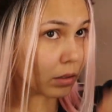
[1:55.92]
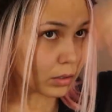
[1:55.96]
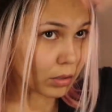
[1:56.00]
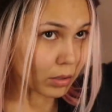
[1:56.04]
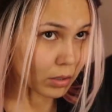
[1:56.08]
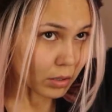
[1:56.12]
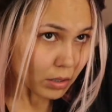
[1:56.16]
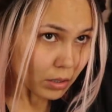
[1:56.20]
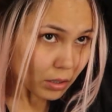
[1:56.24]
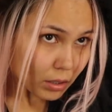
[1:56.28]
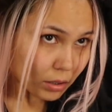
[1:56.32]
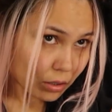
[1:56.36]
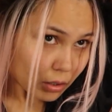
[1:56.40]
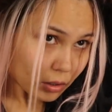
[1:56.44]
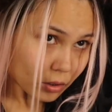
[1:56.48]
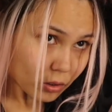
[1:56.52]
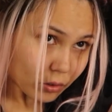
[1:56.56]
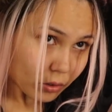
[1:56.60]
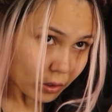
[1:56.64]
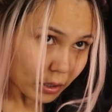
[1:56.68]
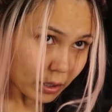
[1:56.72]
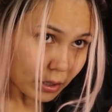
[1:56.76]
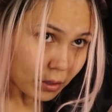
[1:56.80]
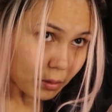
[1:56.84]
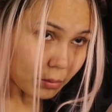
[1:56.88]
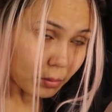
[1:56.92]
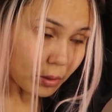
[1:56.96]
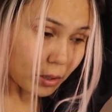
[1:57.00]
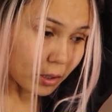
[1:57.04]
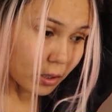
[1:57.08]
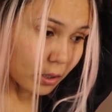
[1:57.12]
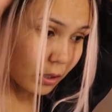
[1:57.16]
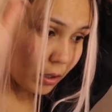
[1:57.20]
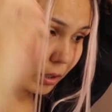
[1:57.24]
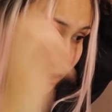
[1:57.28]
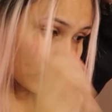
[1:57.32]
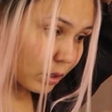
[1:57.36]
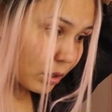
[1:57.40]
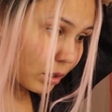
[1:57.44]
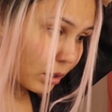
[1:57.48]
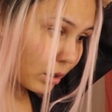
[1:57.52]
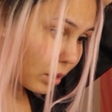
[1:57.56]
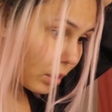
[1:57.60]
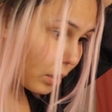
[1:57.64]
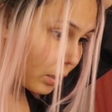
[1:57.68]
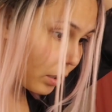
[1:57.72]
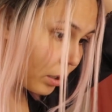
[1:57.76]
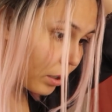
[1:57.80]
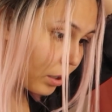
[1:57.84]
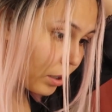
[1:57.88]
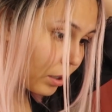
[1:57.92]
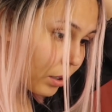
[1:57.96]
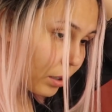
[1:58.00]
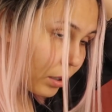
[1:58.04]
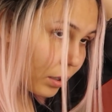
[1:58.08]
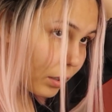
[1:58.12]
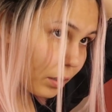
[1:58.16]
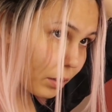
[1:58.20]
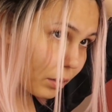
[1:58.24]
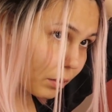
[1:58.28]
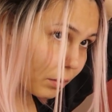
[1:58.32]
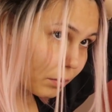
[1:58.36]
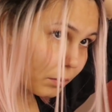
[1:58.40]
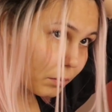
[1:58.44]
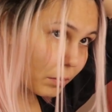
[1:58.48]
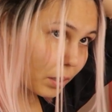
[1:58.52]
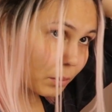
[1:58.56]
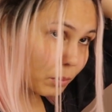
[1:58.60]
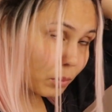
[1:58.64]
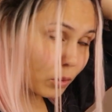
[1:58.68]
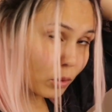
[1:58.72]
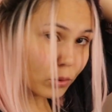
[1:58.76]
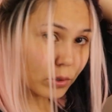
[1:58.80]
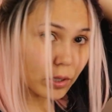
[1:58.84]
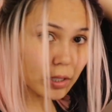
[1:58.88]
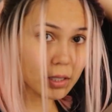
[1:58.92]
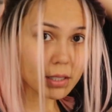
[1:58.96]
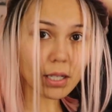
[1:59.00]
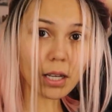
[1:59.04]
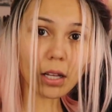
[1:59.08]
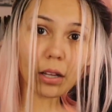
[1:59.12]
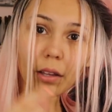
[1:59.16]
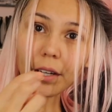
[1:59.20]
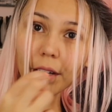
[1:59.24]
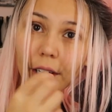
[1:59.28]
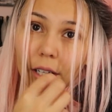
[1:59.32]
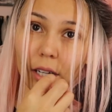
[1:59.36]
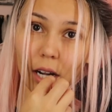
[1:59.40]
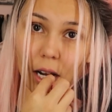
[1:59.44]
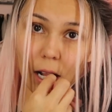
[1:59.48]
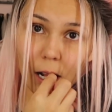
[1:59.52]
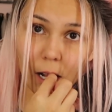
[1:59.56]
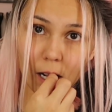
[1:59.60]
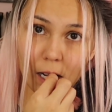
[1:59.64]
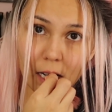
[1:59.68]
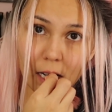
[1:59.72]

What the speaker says: I'm just gonna grab my ponytail here.